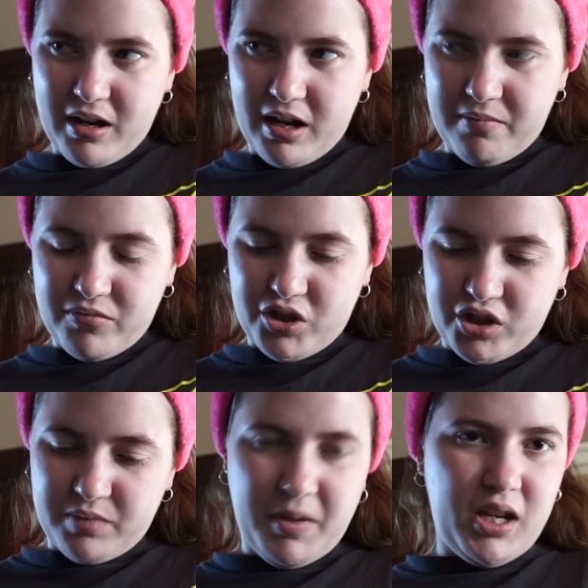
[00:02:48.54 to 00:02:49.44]
I'm
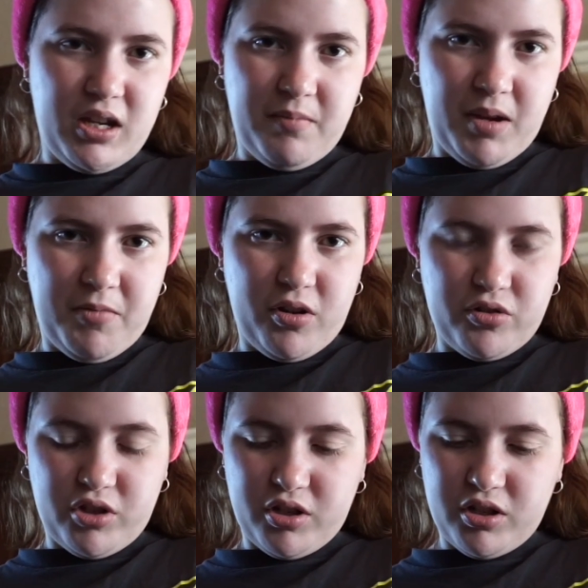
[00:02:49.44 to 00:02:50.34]
just making my
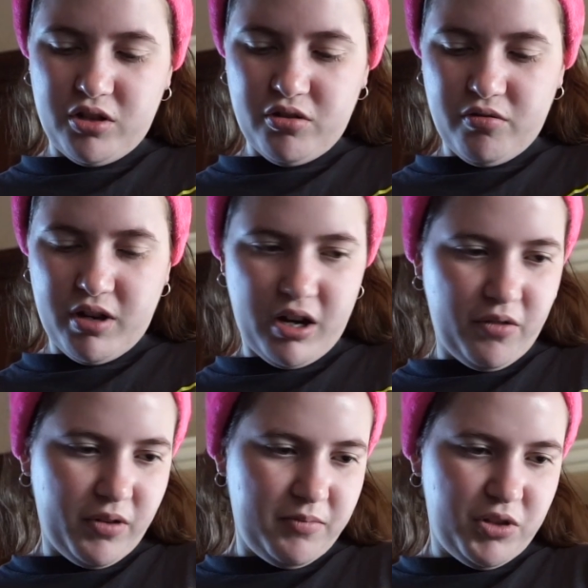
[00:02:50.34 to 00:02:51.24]
matcha. You don't care
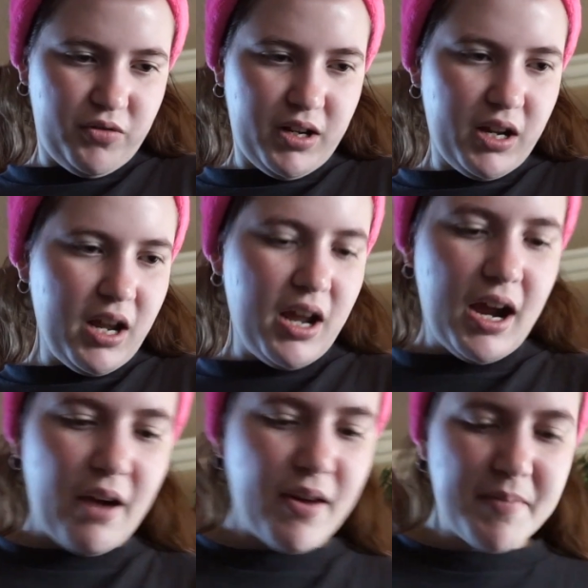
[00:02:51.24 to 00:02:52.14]
what I'm doing,
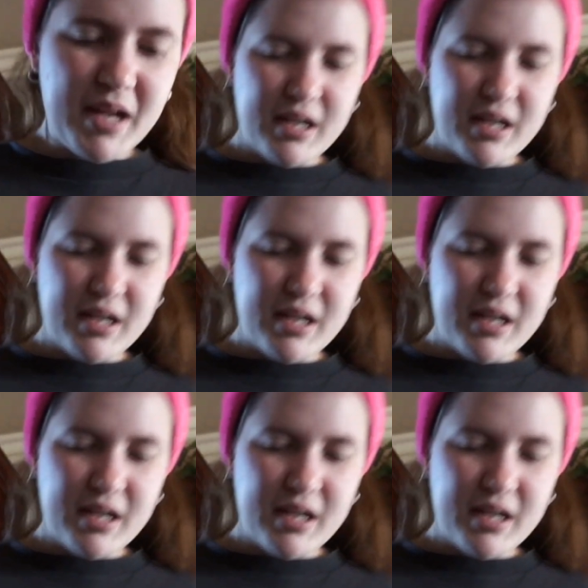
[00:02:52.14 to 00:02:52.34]
how I make